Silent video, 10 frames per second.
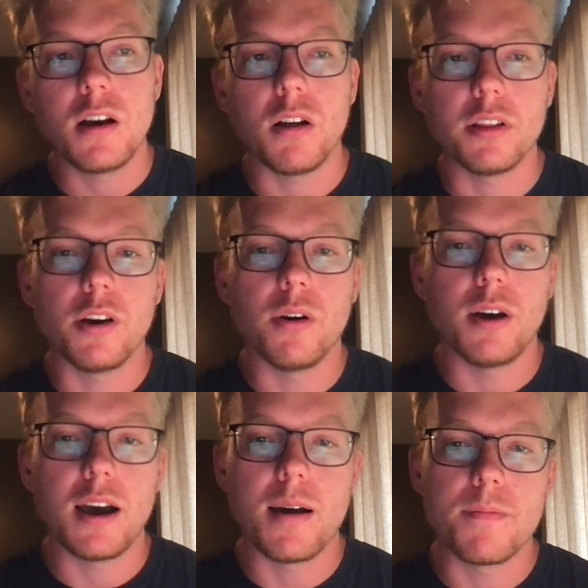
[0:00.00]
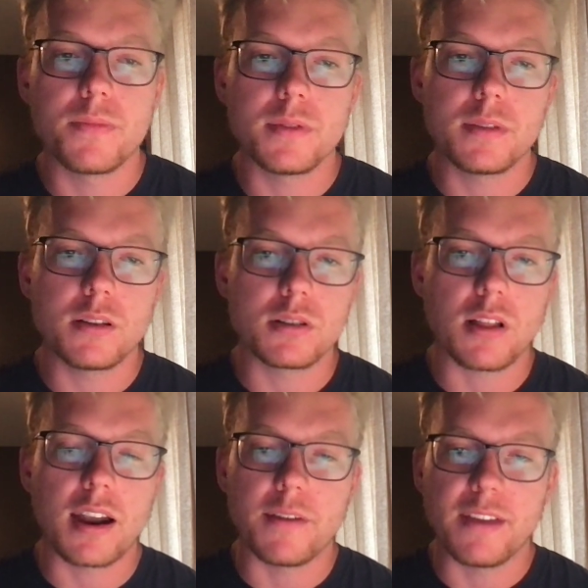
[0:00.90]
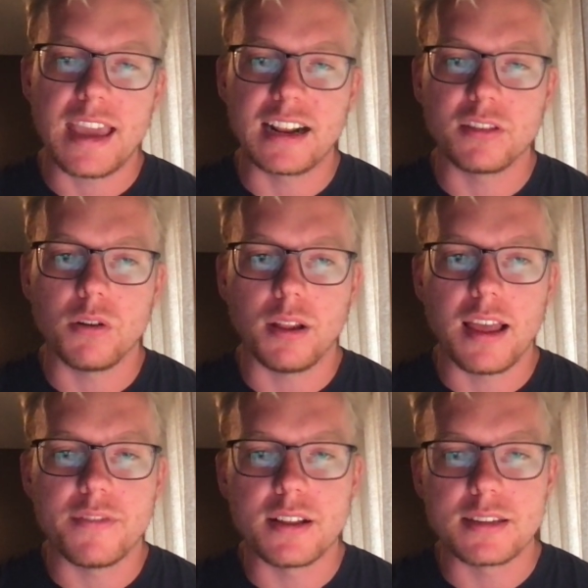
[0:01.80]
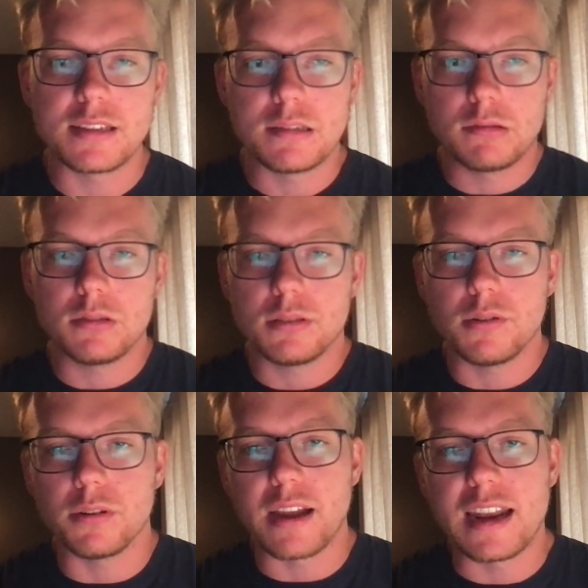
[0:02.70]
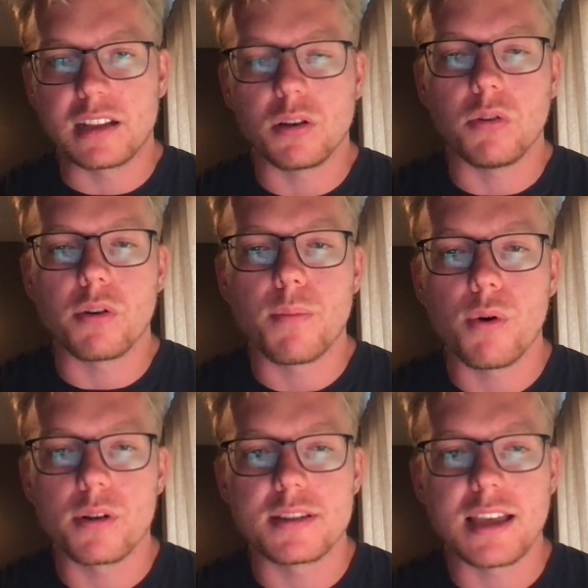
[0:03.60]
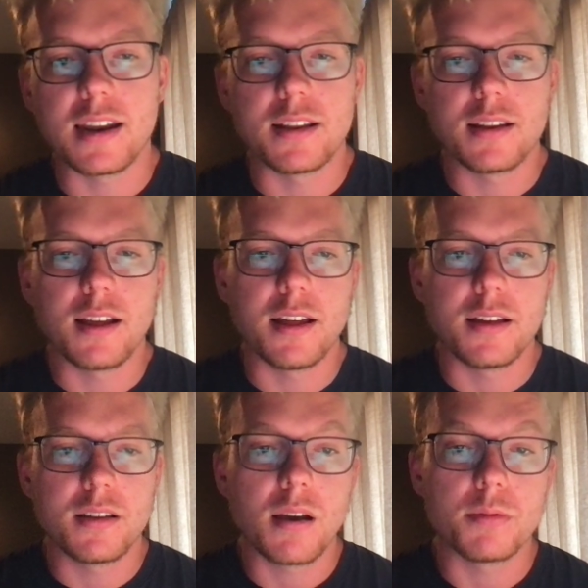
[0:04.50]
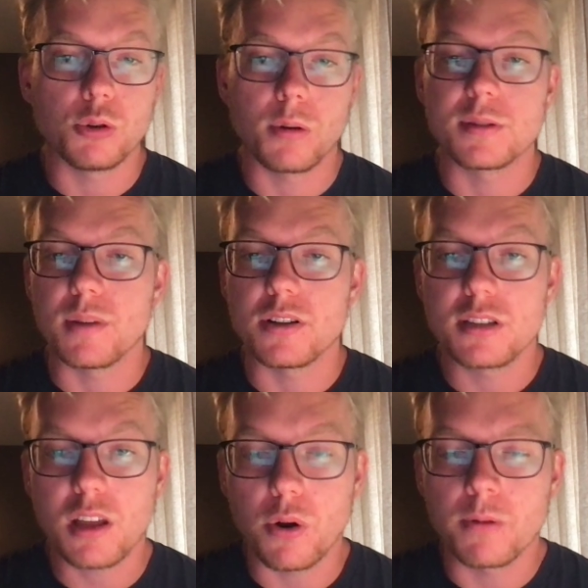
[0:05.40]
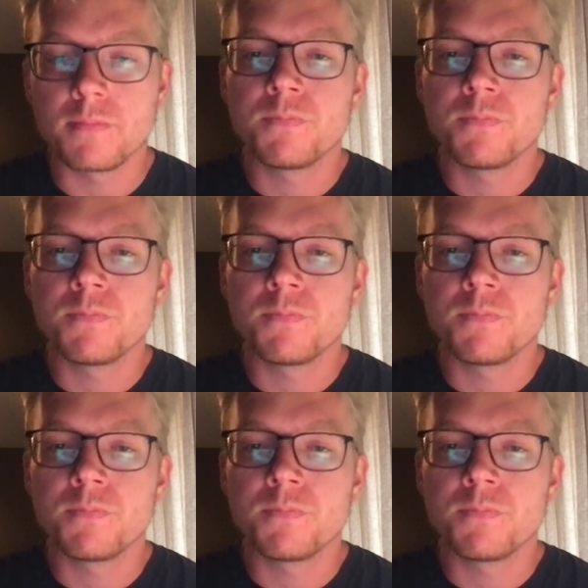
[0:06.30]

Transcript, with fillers: although um, there's a lot of anecdotal evidence or anecdotal reports that it uh, absorbs much slower